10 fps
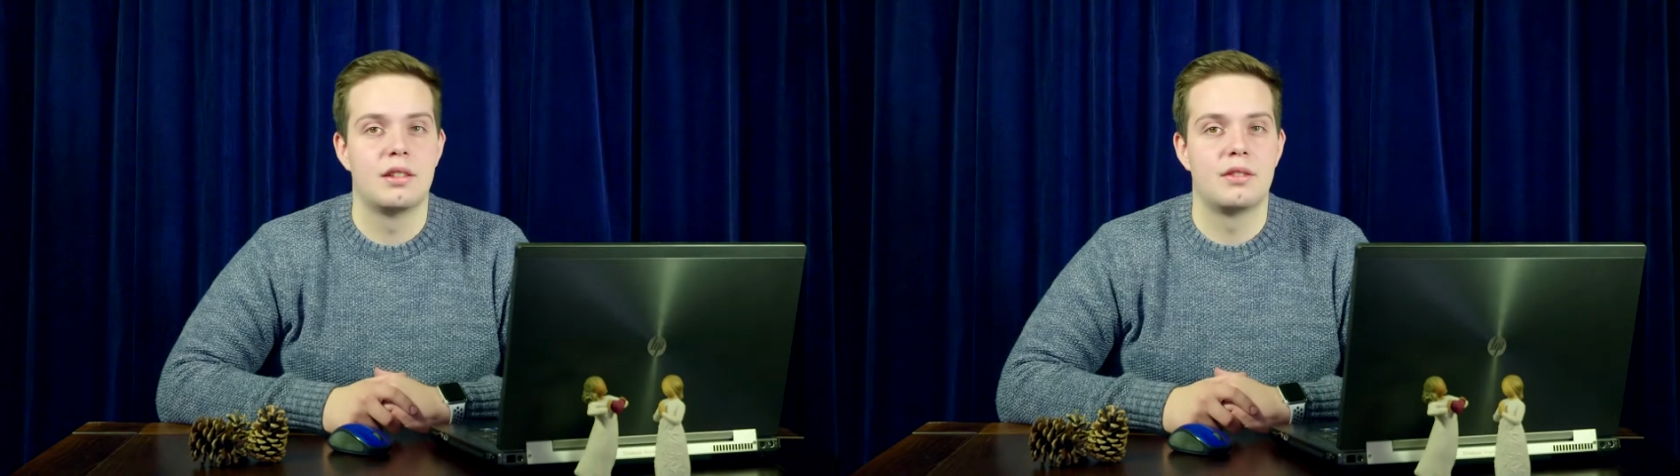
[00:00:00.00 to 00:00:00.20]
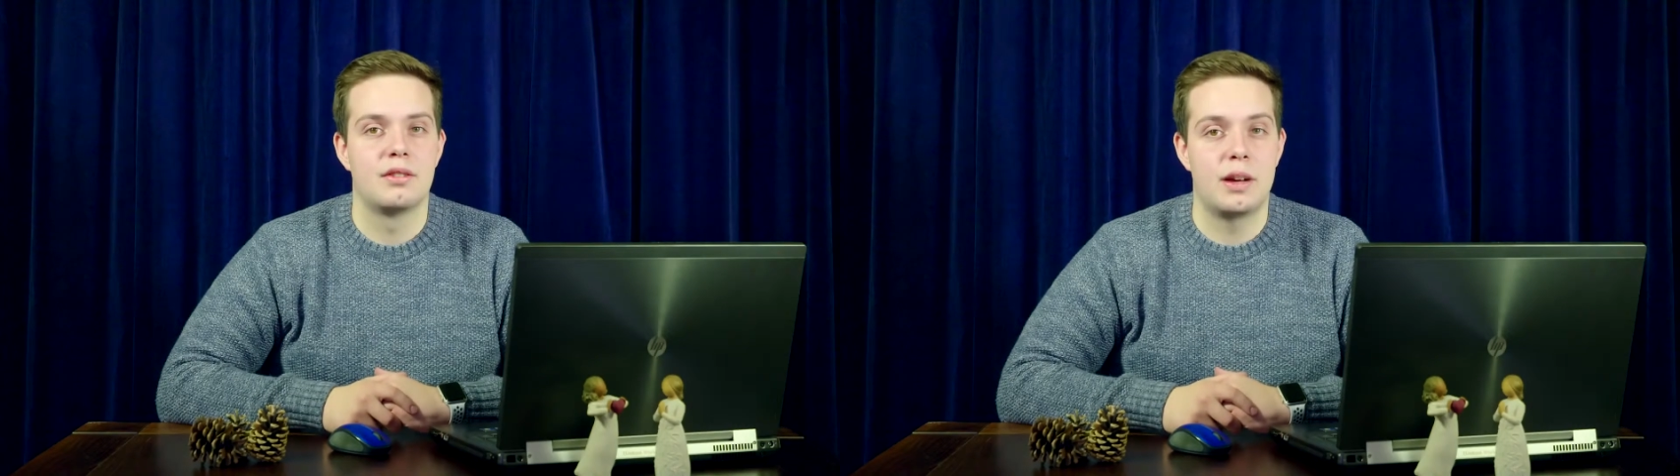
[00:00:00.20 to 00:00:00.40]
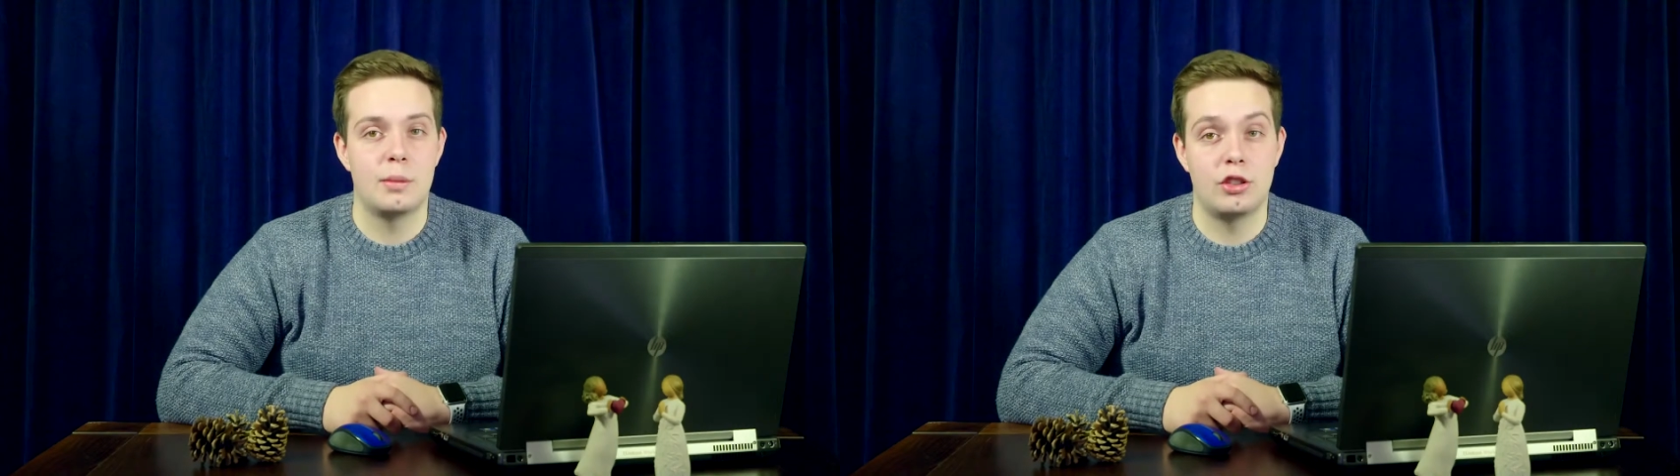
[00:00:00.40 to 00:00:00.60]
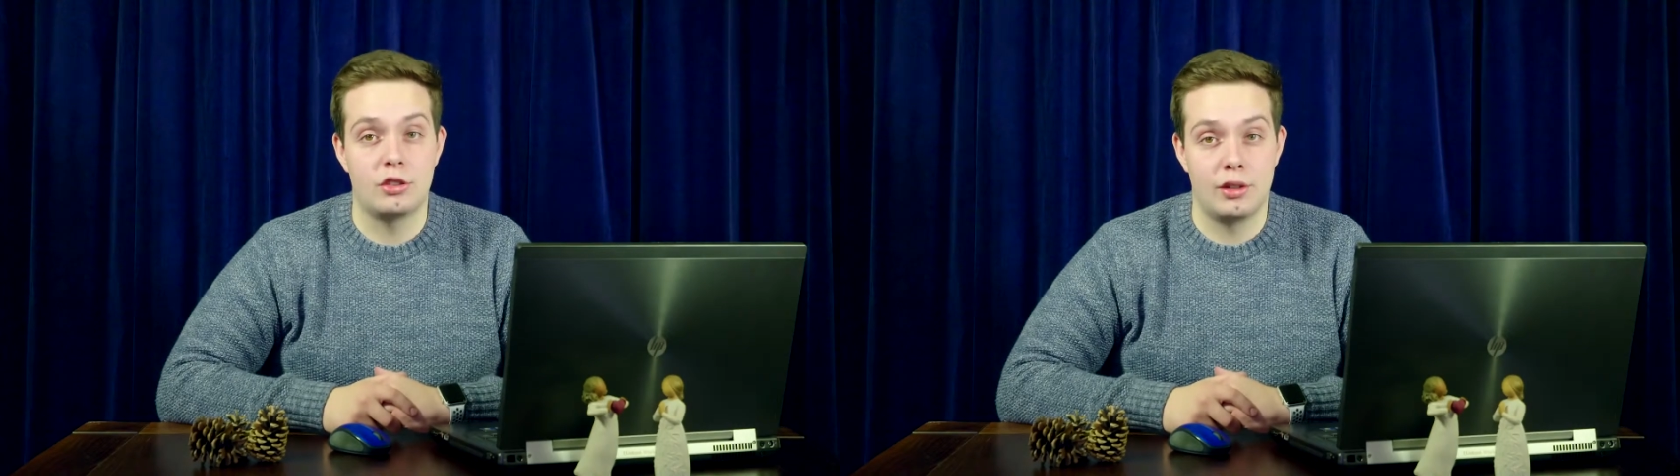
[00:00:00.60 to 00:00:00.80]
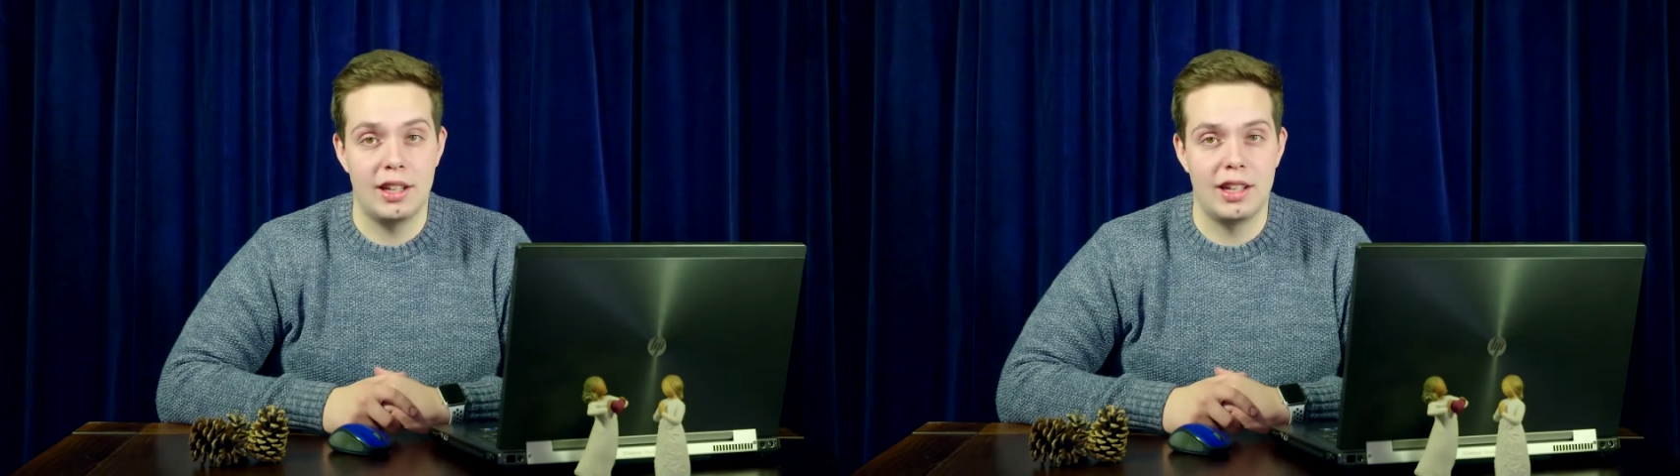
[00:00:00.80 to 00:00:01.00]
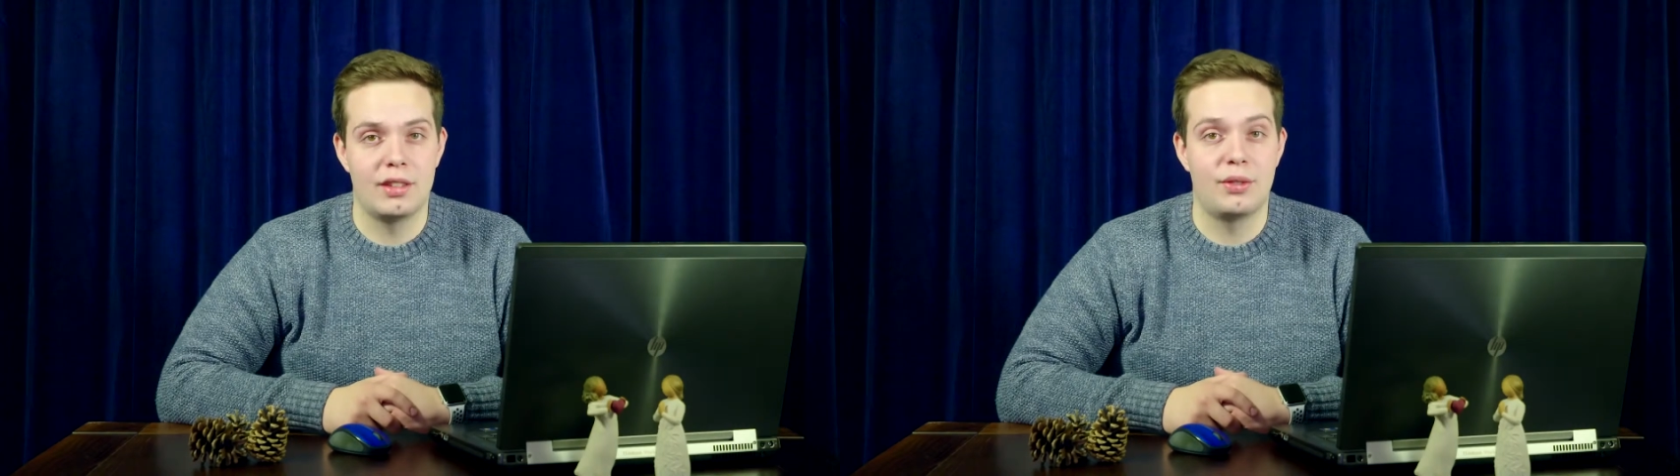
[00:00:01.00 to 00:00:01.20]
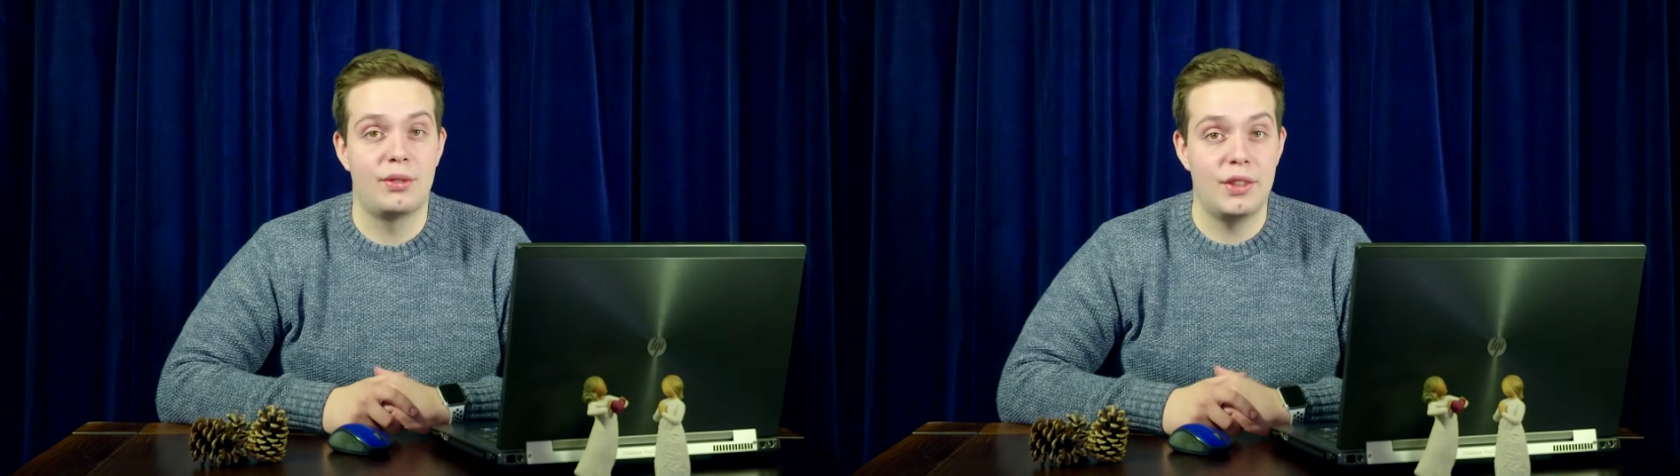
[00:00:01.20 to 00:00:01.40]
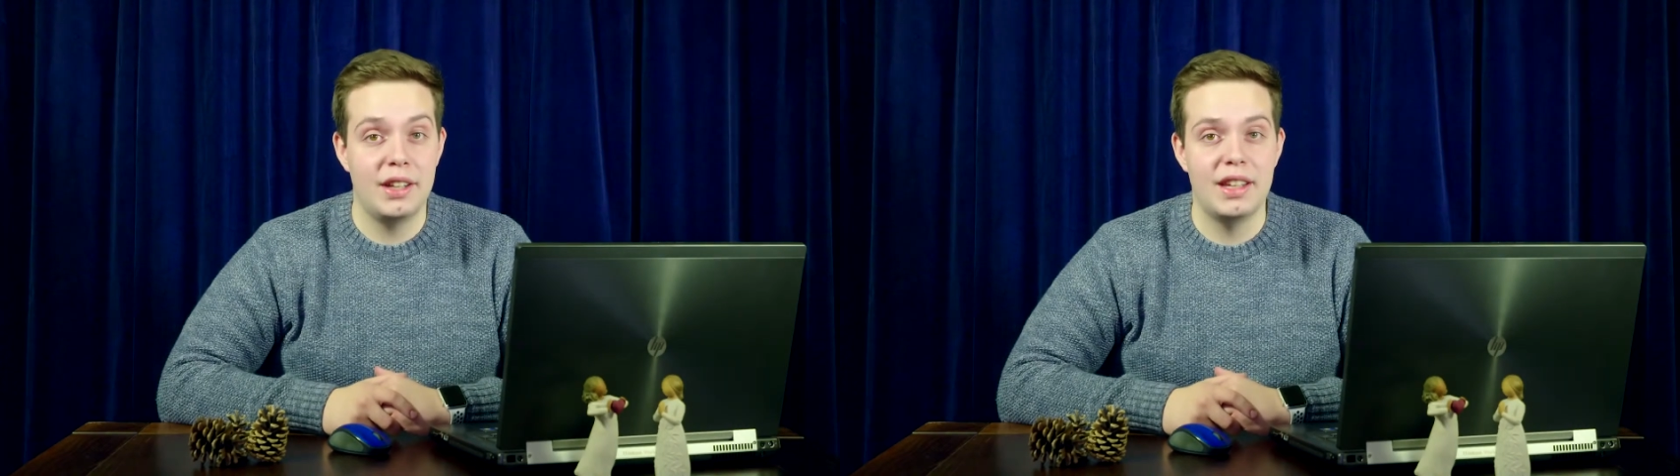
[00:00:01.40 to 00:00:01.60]
Family Tree is
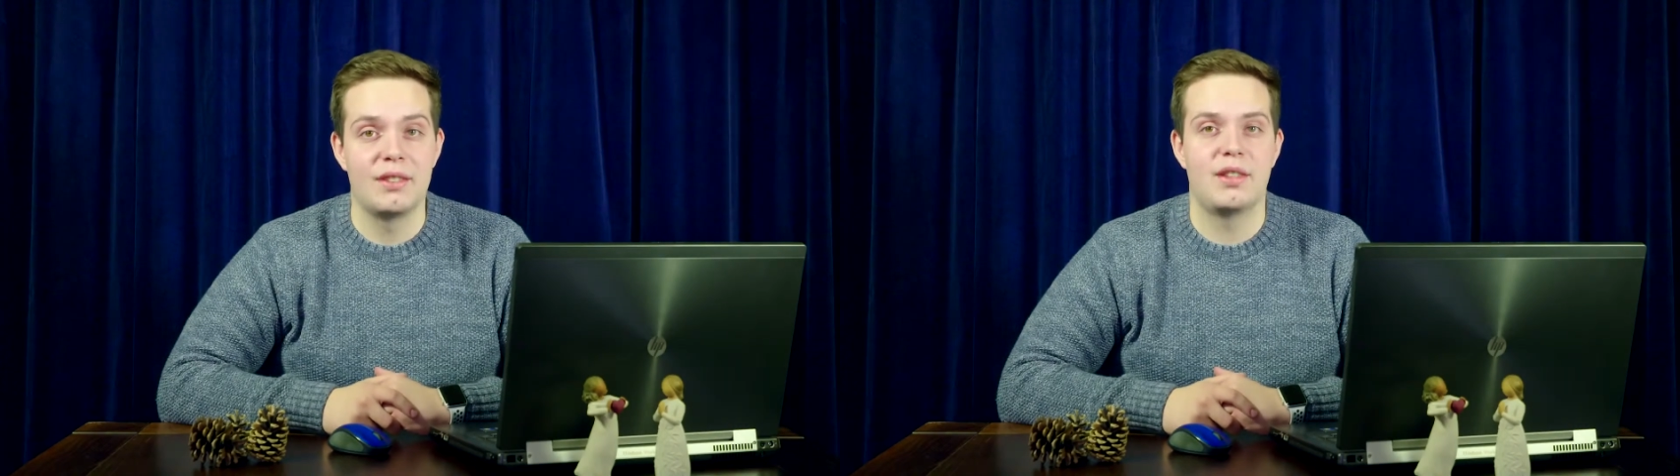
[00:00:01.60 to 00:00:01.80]
freely